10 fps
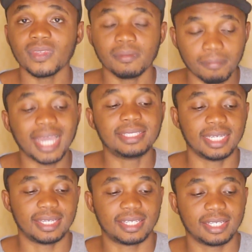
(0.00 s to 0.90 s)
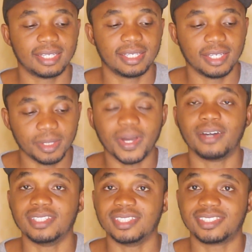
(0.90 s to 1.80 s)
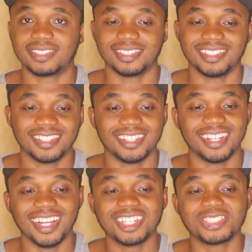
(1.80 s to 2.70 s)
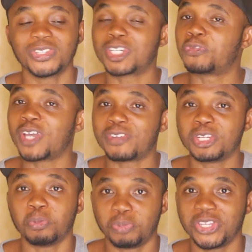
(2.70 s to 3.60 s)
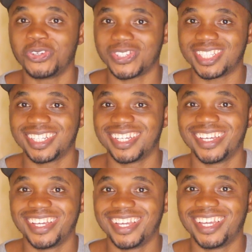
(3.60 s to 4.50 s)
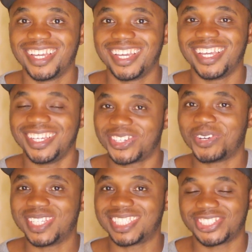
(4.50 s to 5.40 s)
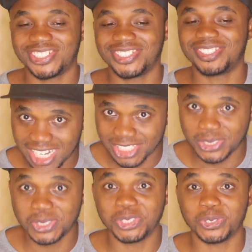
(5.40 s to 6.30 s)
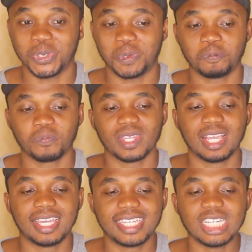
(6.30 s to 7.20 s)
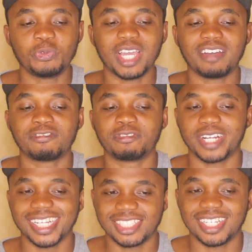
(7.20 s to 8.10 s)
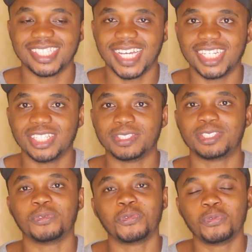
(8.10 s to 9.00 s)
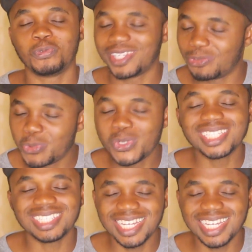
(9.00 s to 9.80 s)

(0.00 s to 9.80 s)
my take about this. Let us talk if you have any opinion in the comment section as usual. Here we have Regina Daniels. Will this